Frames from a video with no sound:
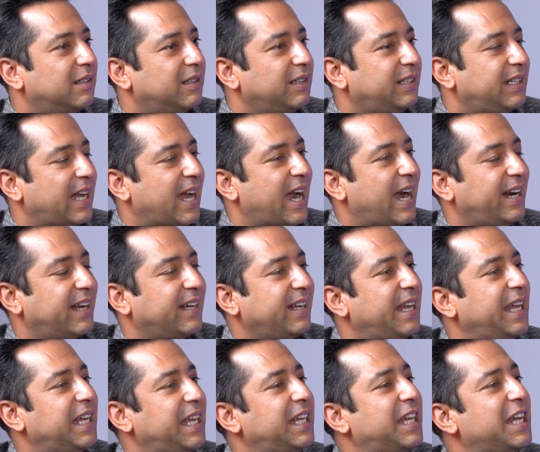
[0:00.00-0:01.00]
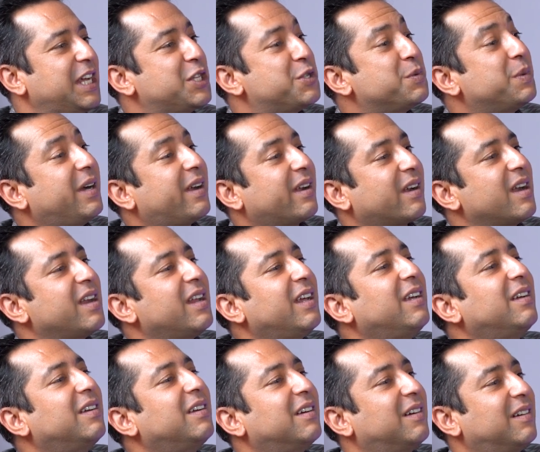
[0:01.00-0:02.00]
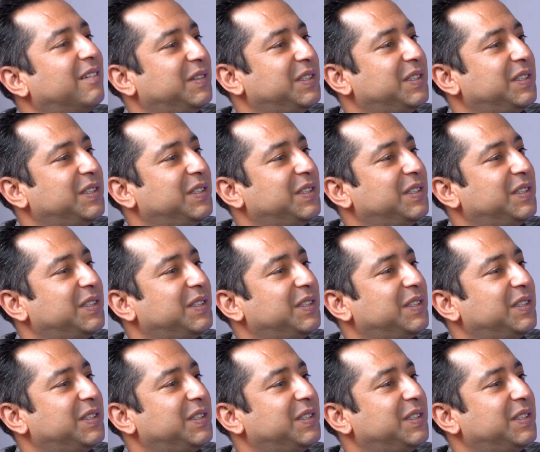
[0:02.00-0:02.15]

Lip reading: they had an engagement running